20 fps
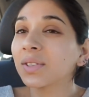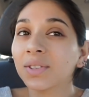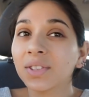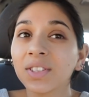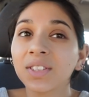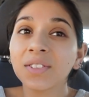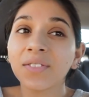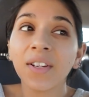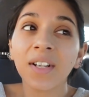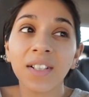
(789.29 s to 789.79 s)
which
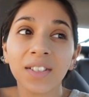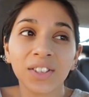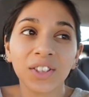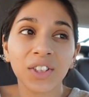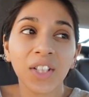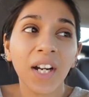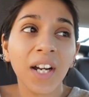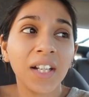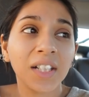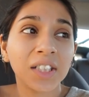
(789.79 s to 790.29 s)
is very
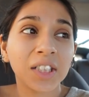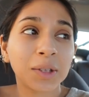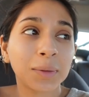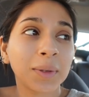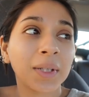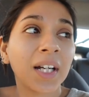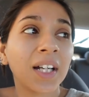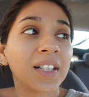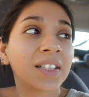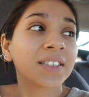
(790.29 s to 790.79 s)
strange
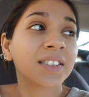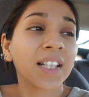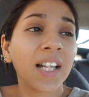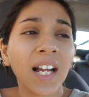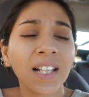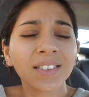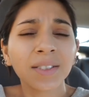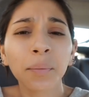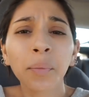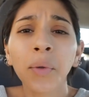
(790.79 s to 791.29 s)
because it
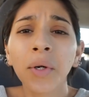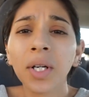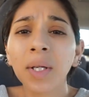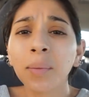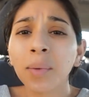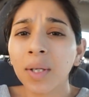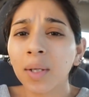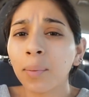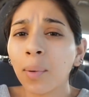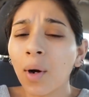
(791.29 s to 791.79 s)
has a
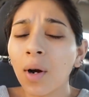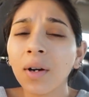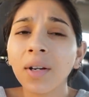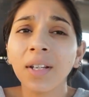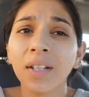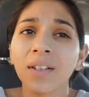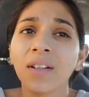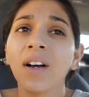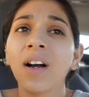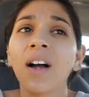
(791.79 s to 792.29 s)
pretty big
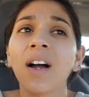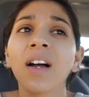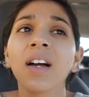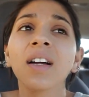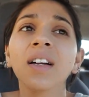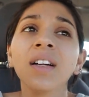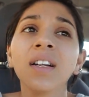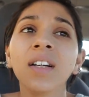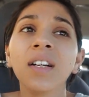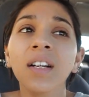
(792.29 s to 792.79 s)
parking
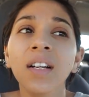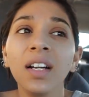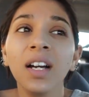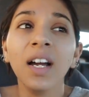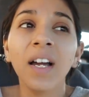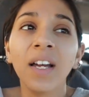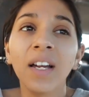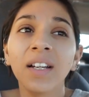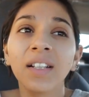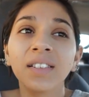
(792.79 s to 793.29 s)
lot
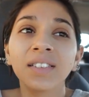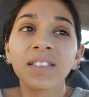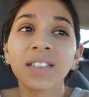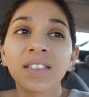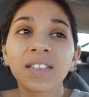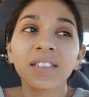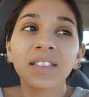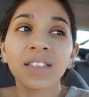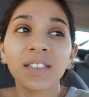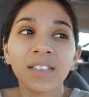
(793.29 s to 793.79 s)
and